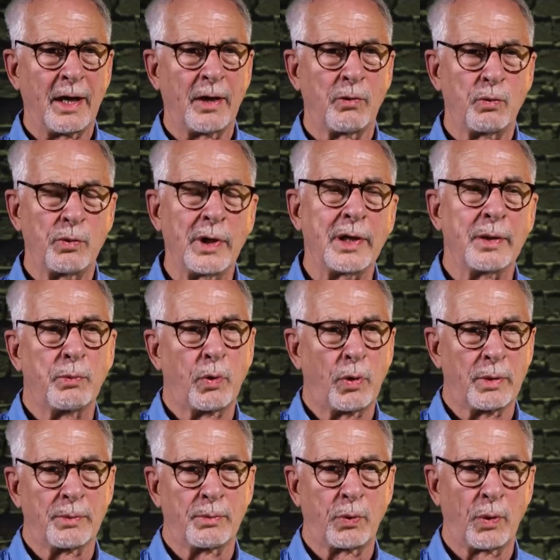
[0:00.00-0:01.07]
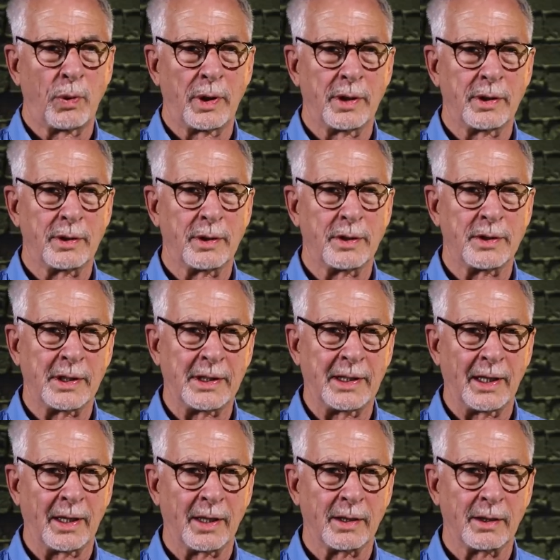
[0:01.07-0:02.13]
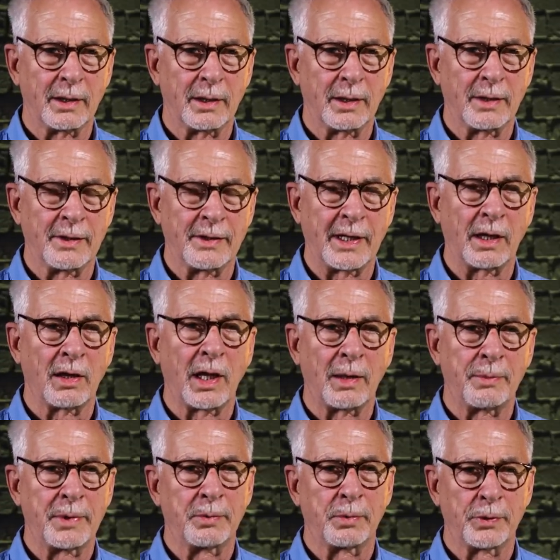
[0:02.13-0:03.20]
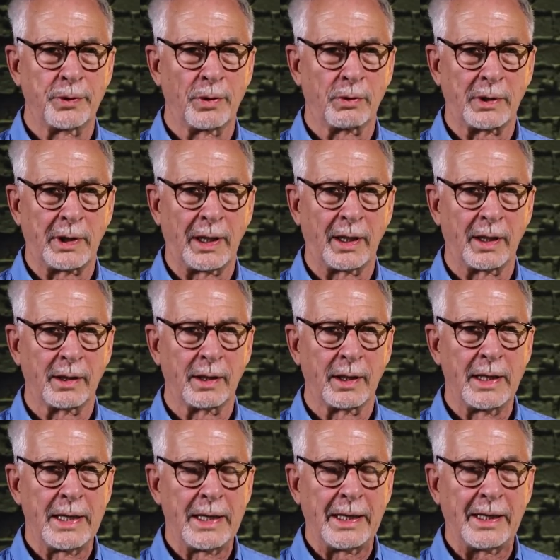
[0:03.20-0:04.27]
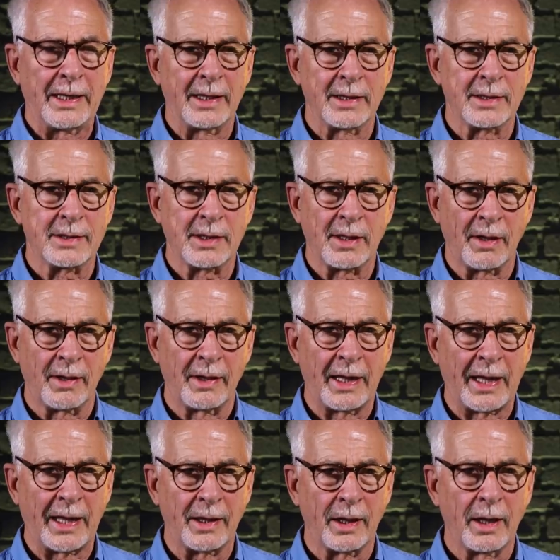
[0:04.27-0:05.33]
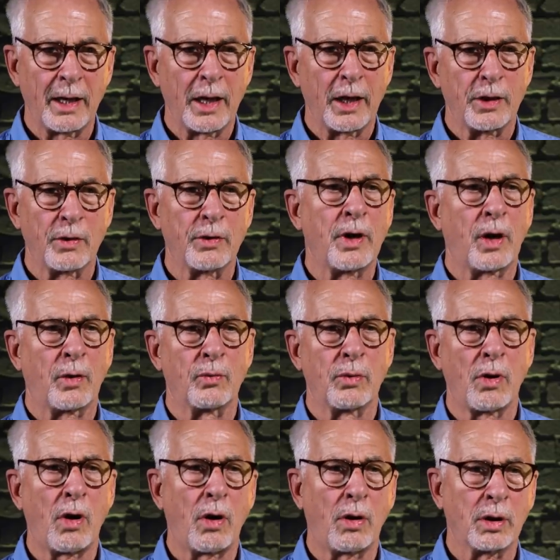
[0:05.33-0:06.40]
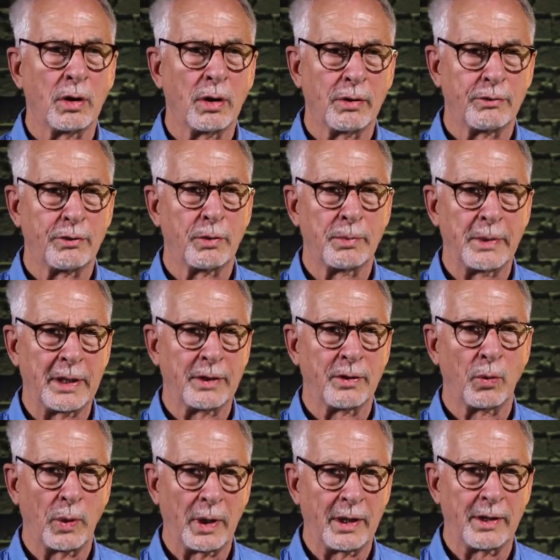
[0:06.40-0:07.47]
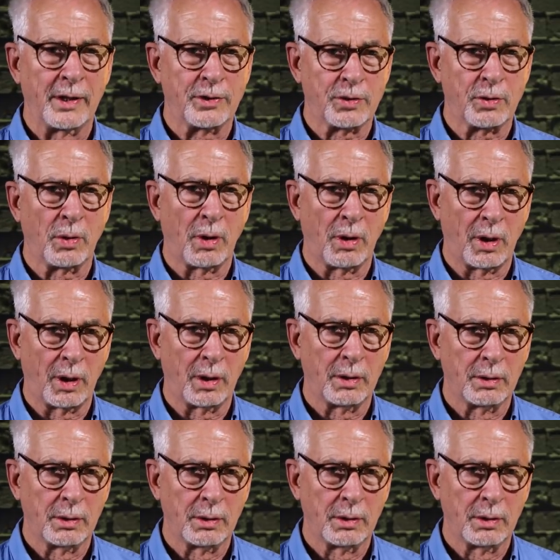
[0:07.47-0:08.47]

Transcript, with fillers: a really important point to get that a lot of people don't get is that you're not wrong for being the way that you are.